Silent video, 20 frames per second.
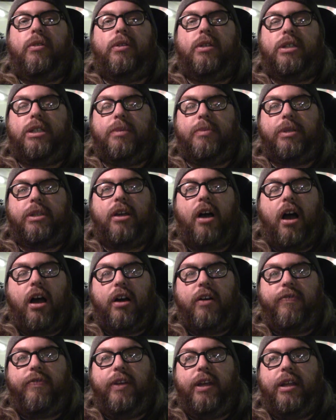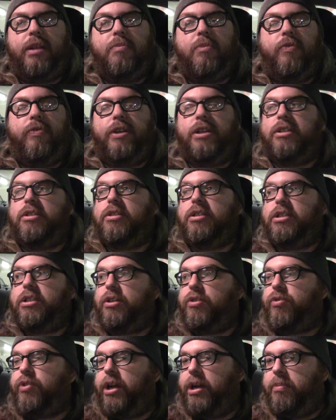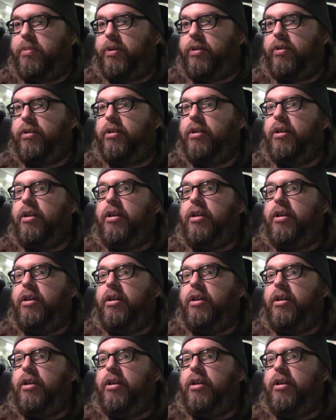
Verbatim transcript: the cinematography. The movie just looks incredible.